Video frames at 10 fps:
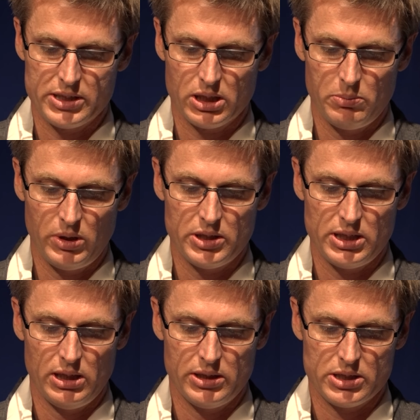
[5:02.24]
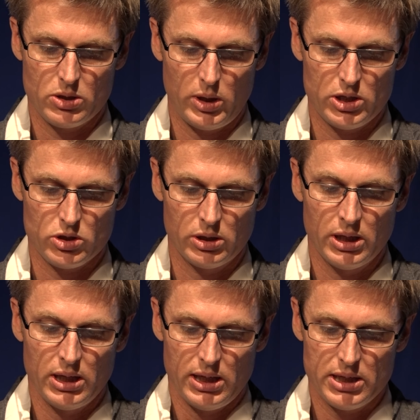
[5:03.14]
as a community in this
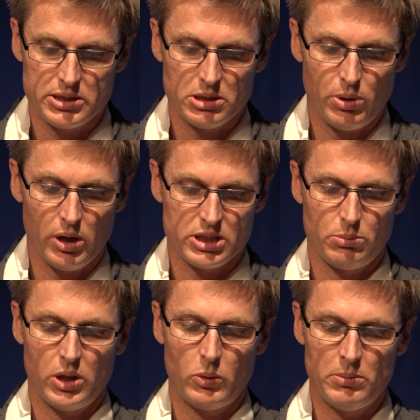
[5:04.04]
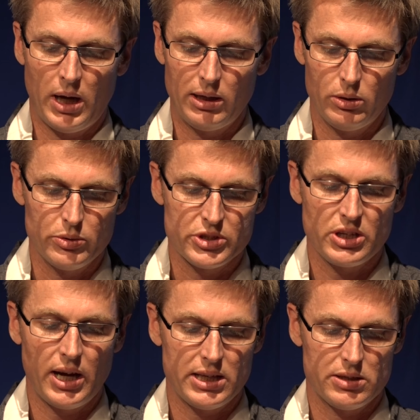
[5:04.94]
question, isn't it possible that we might lose
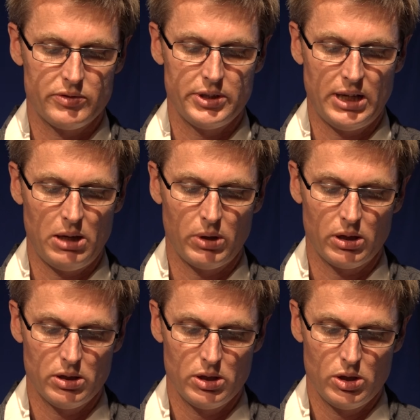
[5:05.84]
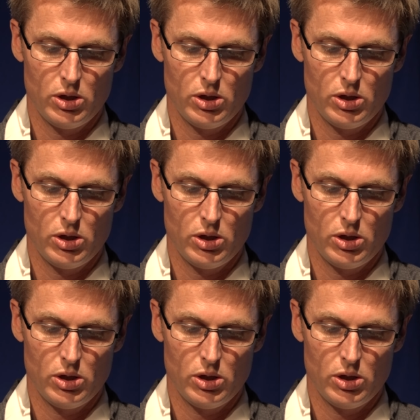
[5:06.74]
sight of the Dharma?